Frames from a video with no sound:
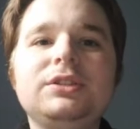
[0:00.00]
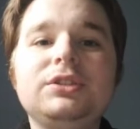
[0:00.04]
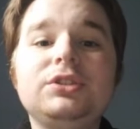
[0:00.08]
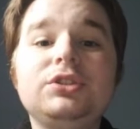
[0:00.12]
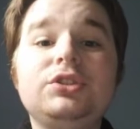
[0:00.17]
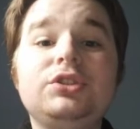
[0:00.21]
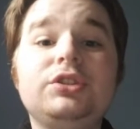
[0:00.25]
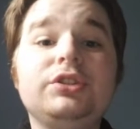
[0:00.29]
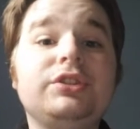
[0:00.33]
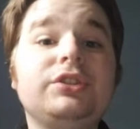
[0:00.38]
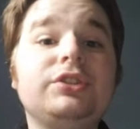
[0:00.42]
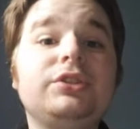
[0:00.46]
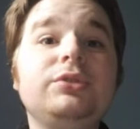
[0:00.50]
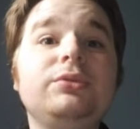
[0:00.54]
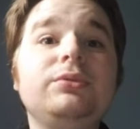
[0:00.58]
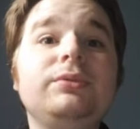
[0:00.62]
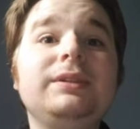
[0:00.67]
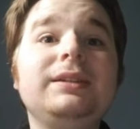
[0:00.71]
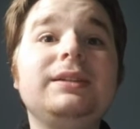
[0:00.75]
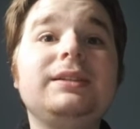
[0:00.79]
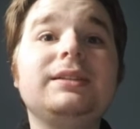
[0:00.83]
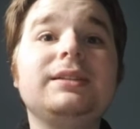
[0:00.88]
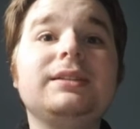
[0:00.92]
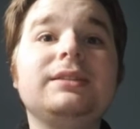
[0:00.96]
Just two
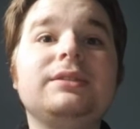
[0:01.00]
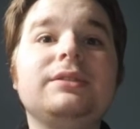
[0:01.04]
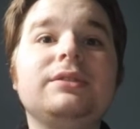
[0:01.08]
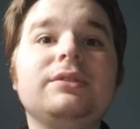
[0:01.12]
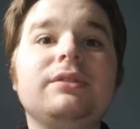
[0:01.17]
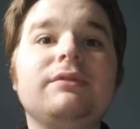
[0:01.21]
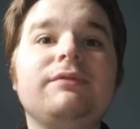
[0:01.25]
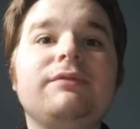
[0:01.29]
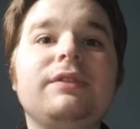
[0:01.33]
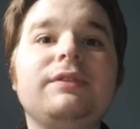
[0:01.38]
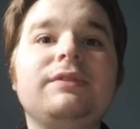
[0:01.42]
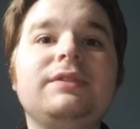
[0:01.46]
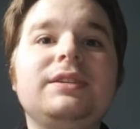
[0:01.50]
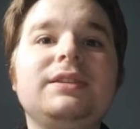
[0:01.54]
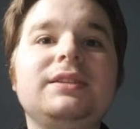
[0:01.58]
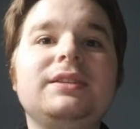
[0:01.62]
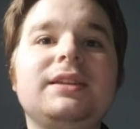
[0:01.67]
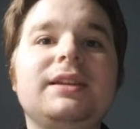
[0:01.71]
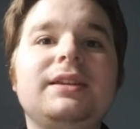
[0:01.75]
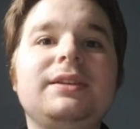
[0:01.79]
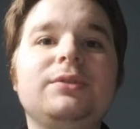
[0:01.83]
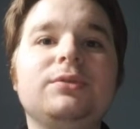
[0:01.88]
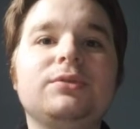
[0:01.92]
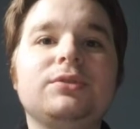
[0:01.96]
weeks until the 15th
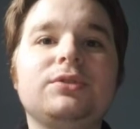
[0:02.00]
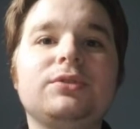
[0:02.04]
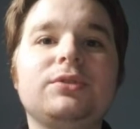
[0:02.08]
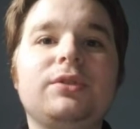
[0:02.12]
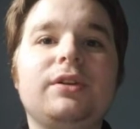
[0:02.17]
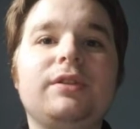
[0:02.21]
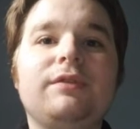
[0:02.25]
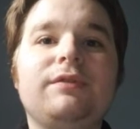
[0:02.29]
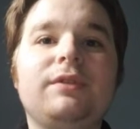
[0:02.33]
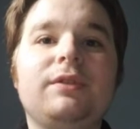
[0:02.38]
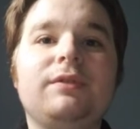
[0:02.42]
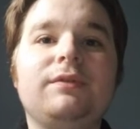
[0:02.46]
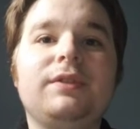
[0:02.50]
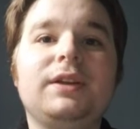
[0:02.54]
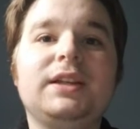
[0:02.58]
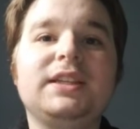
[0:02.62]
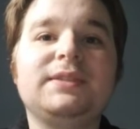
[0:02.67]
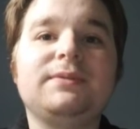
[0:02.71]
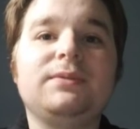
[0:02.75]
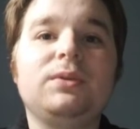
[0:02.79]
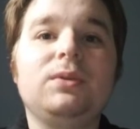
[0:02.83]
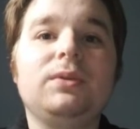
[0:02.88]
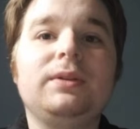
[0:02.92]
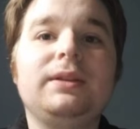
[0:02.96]
annual Story Film
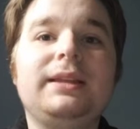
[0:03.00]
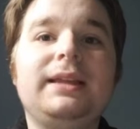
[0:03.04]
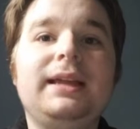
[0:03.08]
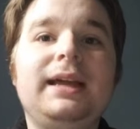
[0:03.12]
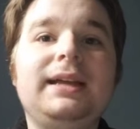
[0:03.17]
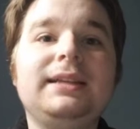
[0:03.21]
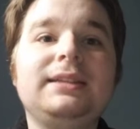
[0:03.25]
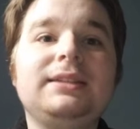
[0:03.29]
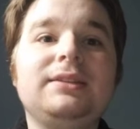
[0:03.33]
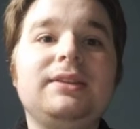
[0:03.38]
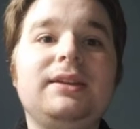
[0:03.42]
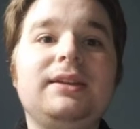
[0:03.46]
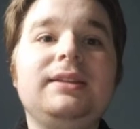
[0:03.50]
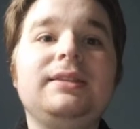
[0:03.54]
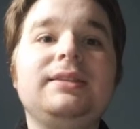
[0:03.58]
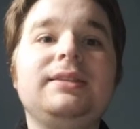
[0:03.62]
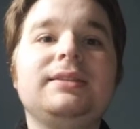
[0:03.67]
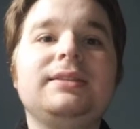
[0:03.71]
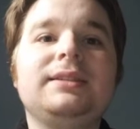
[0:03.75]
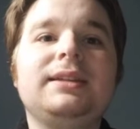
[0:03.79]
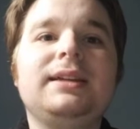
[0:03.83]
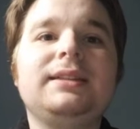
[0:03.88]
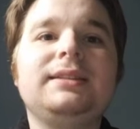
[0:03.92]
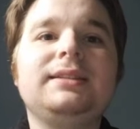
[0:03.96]
Festival, Gaslight, the
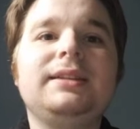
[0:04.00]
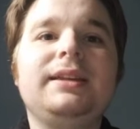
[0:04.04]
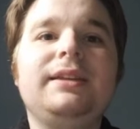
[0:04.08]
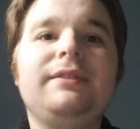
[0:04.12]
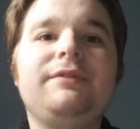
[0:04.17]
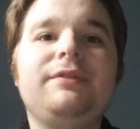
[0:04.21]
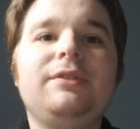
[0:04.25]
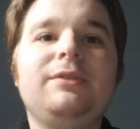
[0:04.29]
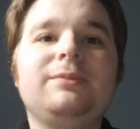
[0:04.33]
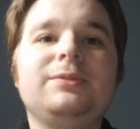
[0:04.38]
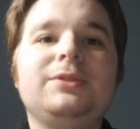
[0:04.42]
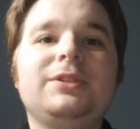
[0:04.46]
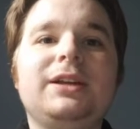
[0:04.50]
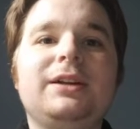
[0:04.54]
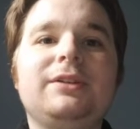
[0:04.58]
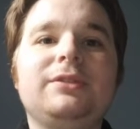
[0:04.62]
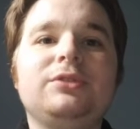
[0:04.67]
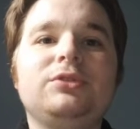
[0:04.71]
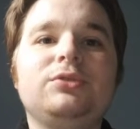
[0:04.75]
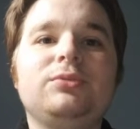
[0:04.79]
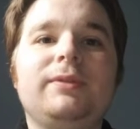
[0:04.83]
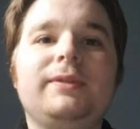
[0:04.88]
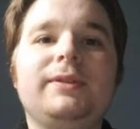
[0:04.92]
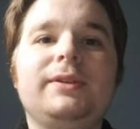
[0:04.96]
10 day film
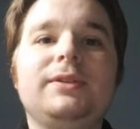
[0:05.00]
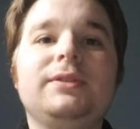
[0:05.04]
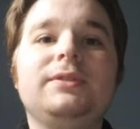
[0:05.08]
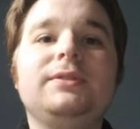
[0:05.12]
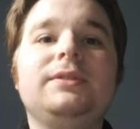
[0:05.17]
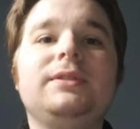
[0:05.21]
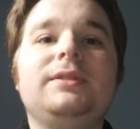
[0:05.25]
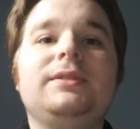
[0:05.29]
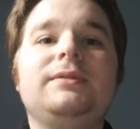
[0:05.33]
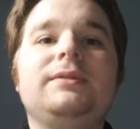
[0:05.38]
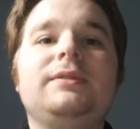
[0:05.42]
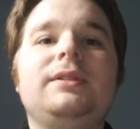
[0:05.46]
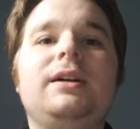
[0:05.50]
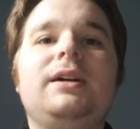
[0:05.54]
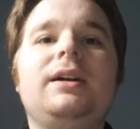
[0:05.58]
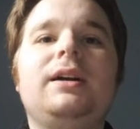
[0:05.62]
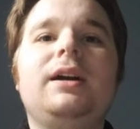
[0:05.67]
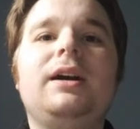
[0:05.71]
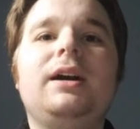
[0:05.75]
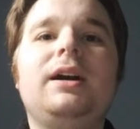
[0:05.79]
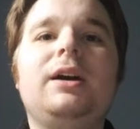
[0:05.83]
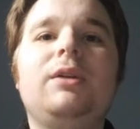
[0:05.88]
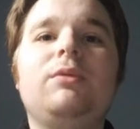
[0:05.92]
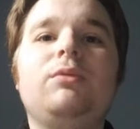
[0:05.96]
challenge winner,
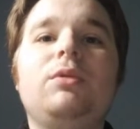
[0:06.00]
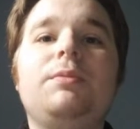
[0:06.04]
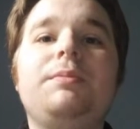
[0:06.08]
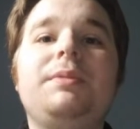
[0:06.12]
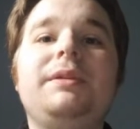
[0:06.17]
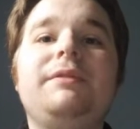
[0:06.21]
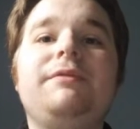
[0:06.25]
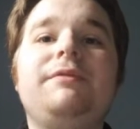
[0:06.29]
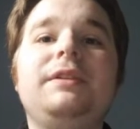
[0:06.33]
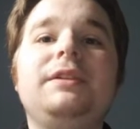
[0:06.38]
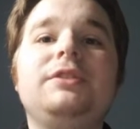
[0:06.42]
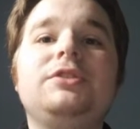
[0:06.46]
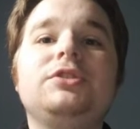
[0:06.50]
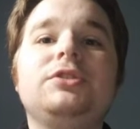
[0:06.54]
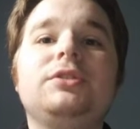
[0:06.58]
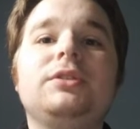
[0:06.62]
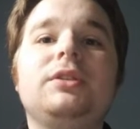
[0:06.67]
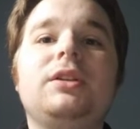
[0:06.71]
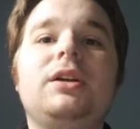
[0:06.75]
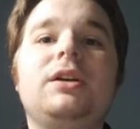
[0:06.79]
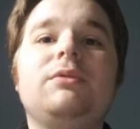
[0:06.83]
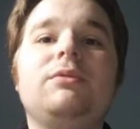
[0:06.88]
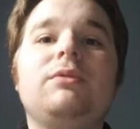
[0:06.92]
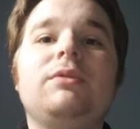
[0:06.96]
uh, will be featured
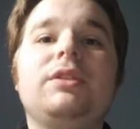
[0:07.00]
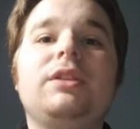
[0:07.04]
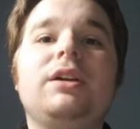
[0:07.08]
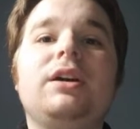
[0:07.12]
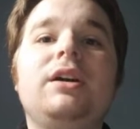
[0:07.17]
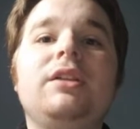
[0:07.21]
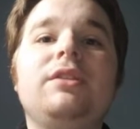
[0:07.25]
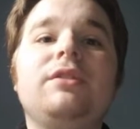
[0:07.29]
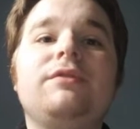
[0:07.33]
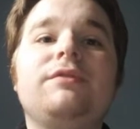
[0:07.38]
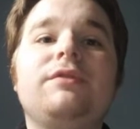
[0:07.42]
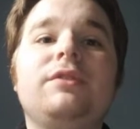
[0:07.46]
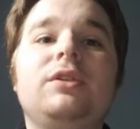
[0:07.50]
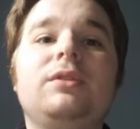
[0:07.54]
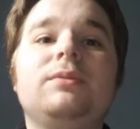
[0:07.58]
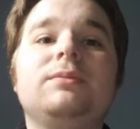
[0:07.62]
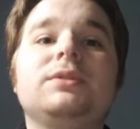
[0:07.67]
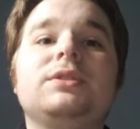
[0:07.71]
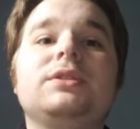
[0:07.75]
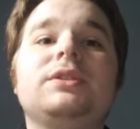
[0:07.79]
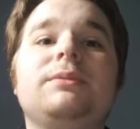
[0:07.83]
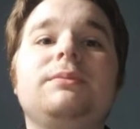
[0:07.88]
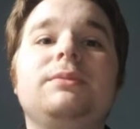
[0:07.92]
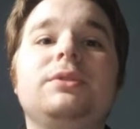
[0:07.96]
along with other
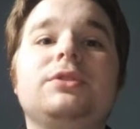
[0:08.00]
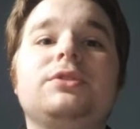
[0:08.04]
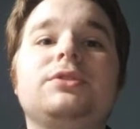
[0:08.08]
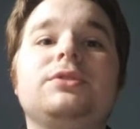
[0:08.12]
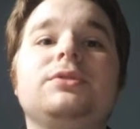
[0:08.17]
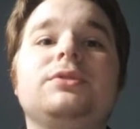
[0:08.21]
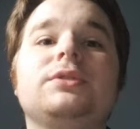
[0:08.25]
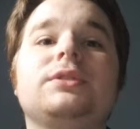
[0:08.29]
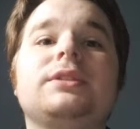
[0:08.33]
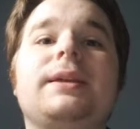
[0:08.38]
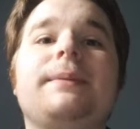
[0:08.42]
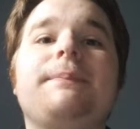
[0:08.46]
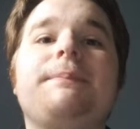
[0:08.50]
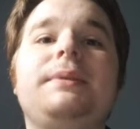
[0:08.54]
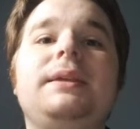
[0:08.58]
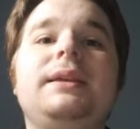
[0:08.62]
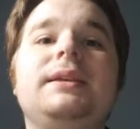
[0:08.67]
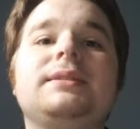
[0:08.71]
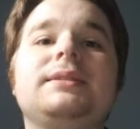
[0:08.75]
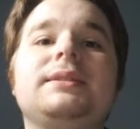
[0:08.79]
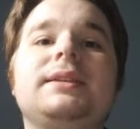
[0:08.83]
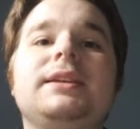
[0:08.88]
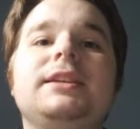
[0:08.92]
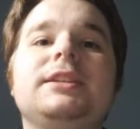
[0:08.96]
films, commercials, and
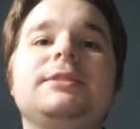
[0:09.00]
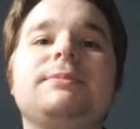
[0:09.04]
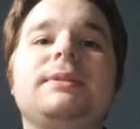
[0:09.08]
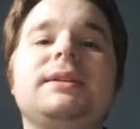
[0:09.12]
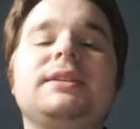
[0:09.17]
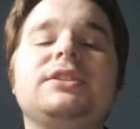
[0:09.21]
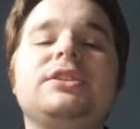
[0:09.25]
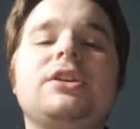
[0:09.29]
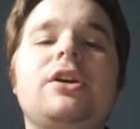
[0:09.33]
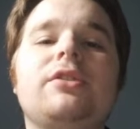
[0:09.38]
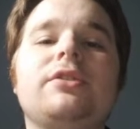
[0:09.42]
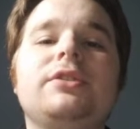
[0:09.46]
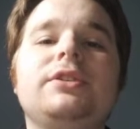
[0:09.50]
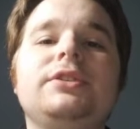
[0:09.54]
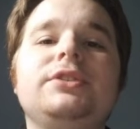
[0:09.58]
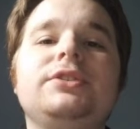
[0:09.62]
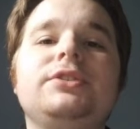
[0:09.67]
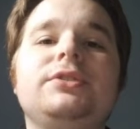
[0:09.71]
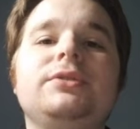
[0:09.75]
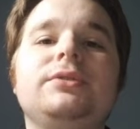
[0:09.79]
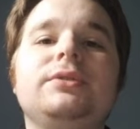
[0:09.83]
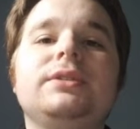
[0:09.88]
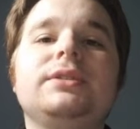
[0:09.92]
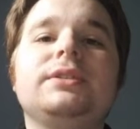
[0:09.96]
PSAs by Saugerties
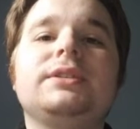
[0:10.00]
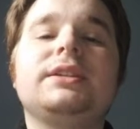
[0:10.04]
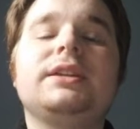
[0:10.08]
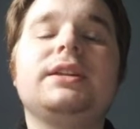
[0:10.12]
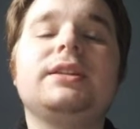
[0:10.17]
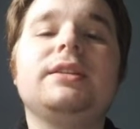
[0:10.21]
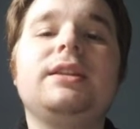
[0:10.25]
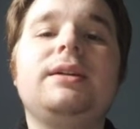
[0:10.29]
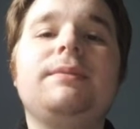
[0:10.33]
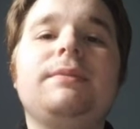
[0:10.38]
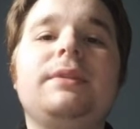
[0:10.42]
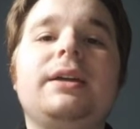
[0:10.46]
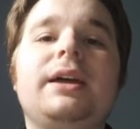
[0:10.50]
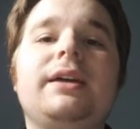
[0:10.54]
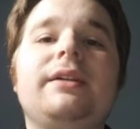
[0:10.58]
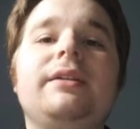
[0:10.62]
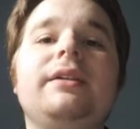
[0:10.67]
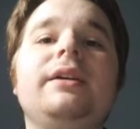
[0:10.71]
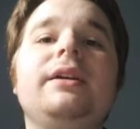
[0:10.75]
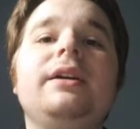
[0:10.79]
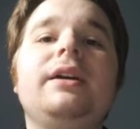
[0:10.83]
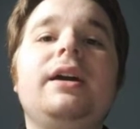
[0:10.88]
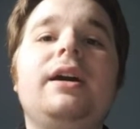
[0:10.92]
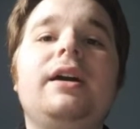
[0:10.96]
students and alumni
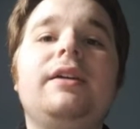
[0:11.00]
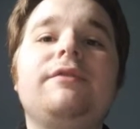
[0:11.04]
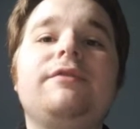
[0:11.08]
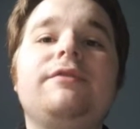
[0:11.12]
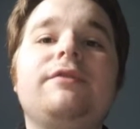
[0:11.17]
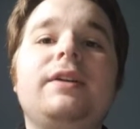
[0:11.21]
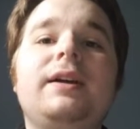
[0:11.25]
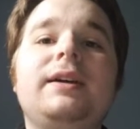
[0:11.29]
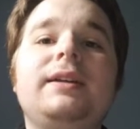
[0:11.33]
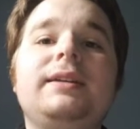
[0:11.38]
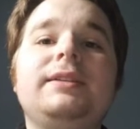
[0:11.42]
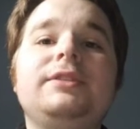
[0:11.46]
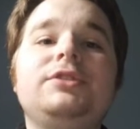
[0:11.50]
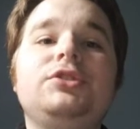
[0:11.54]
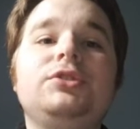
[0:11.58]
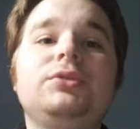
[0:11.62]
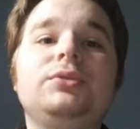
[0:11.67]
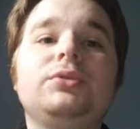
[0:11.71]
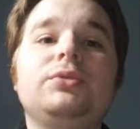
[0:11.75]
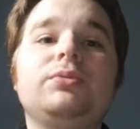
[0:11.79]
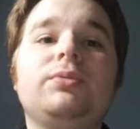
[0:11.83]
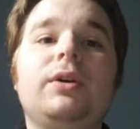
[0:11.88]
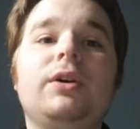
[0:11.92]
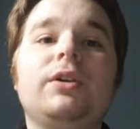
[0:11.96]
on Friday,
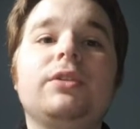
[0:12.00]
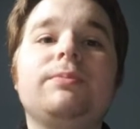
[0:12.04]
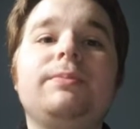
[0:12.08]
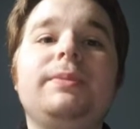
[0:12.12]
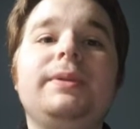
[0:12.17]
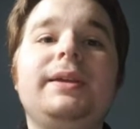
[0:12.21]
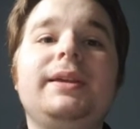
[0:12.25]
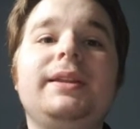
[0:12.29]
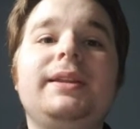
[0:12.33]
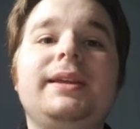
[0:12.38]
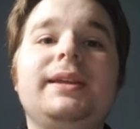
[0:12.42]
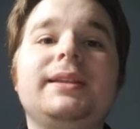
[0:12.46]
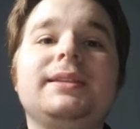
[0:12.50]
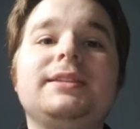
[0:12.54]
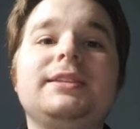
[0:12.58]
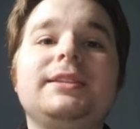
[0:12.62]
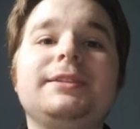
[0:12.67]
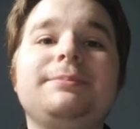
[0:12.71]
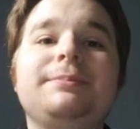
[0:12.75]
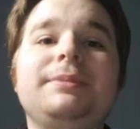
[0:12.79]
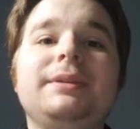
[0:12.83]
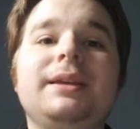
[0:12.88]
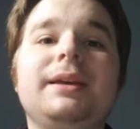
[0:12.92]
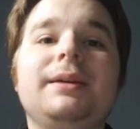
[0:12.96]
June 12th, beginning at
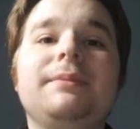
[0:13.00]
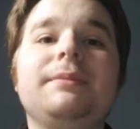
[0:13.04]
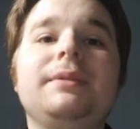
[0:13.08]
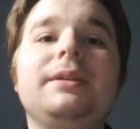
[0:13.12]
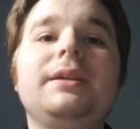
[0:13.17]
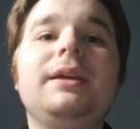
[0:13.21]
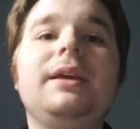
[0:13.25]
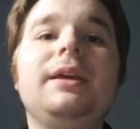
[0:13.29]
6 p.m.